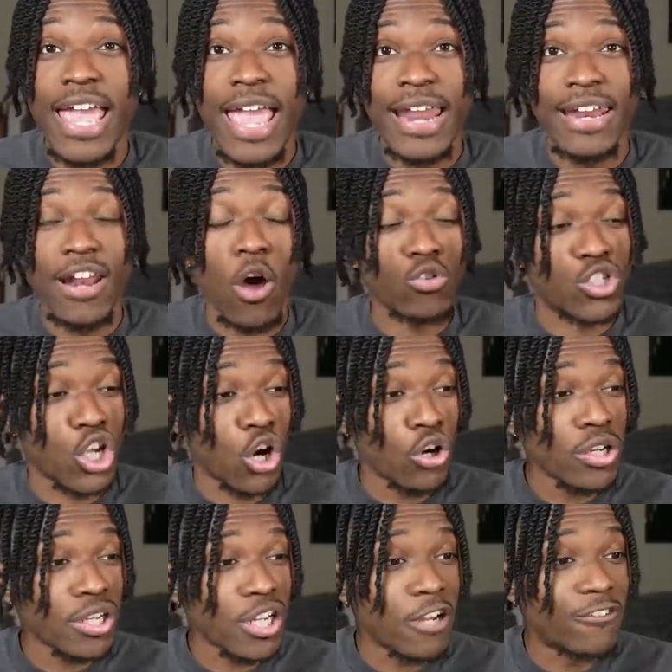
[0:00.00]
And an
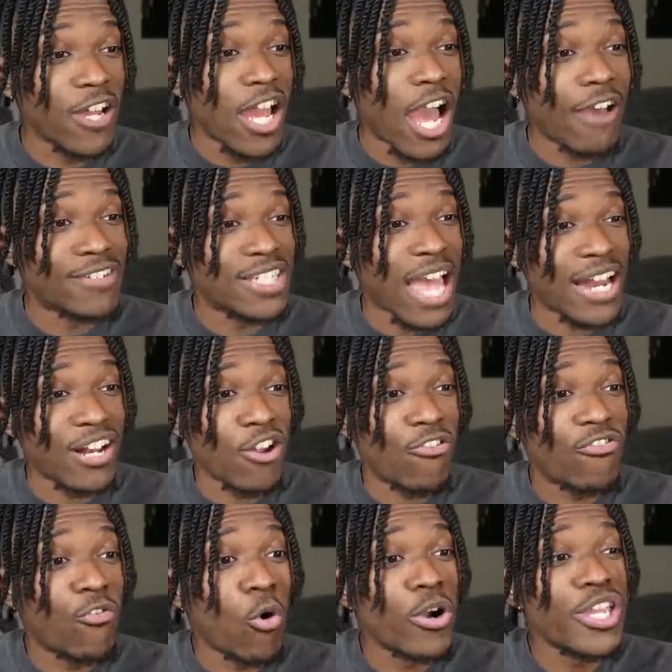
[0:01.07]
alternative of signing a
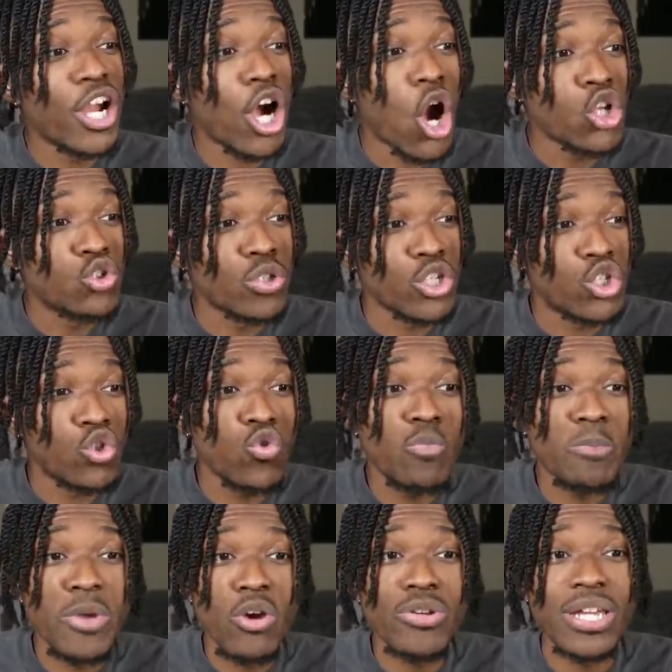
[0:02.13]
four year, $102
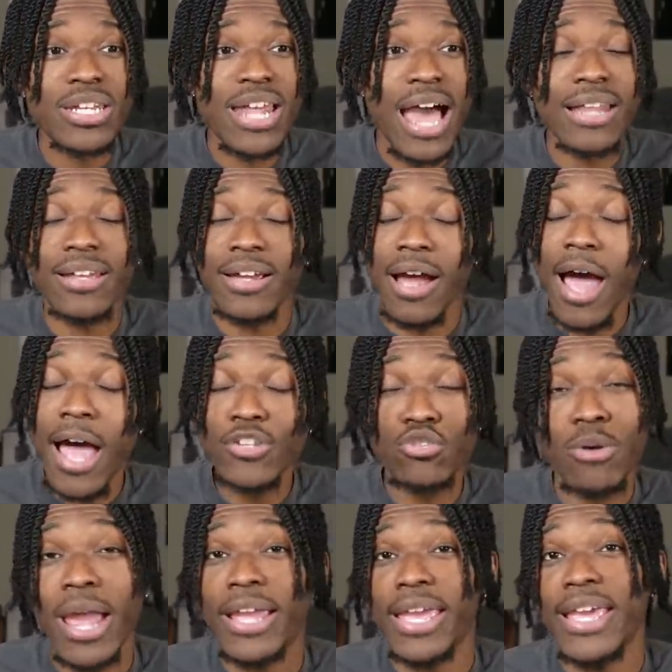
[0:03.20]
million
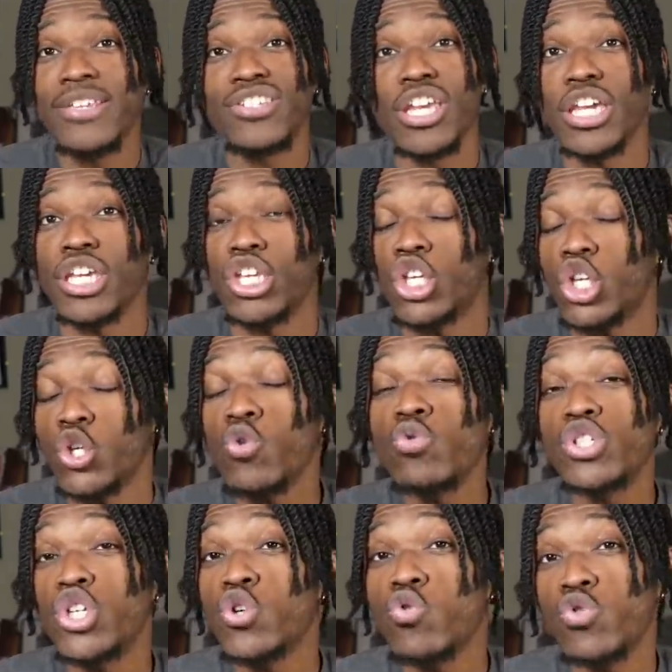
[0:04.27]
contract is a
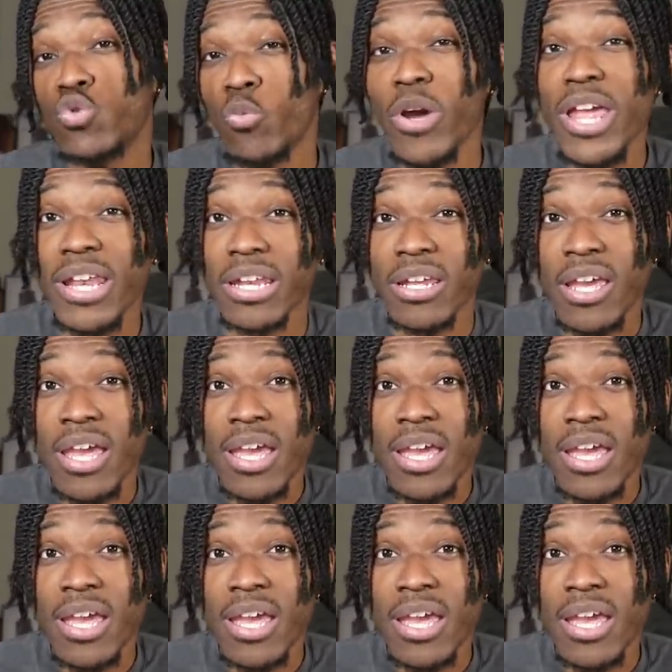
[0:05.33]
huge, huge win